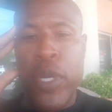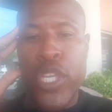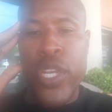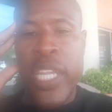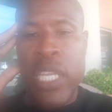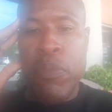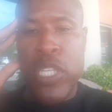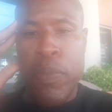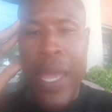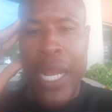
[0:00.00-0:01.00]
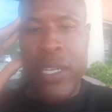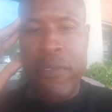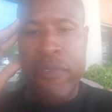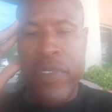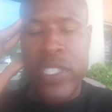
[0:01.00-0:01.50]
a unique perspective,
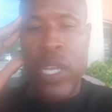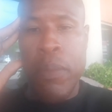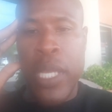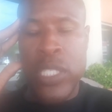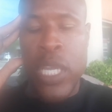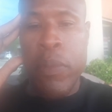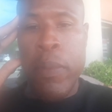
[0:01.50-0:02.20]
something that's going